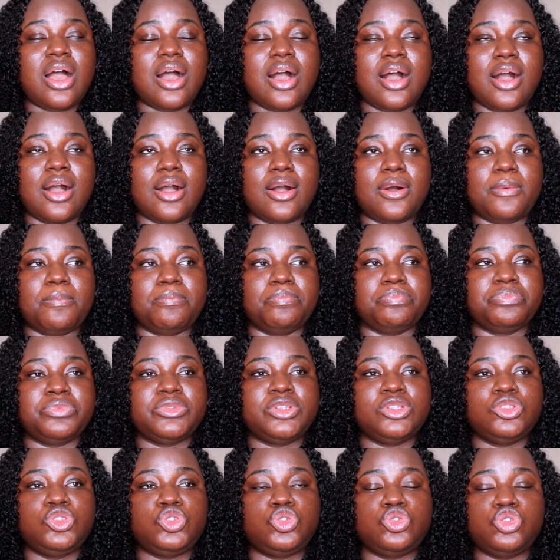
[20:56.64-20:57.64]
um,
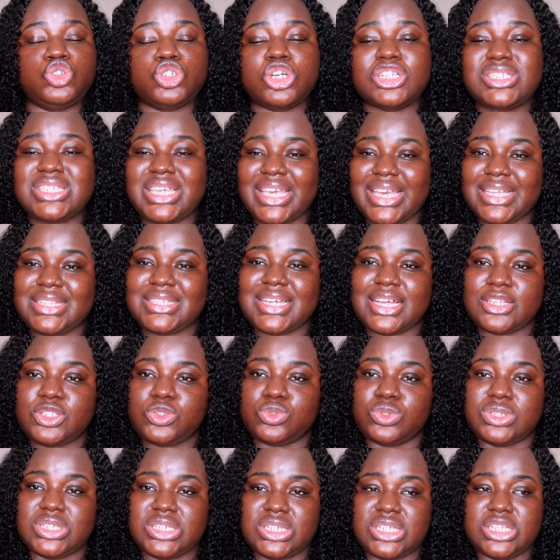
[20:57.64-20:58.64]
to just cater
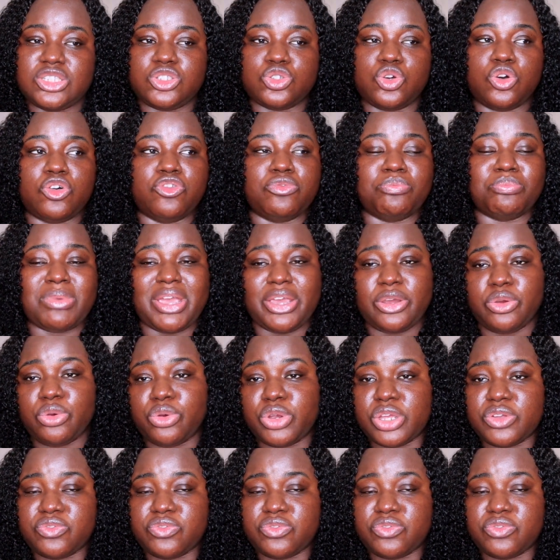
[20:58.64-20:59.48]
to the needs of micro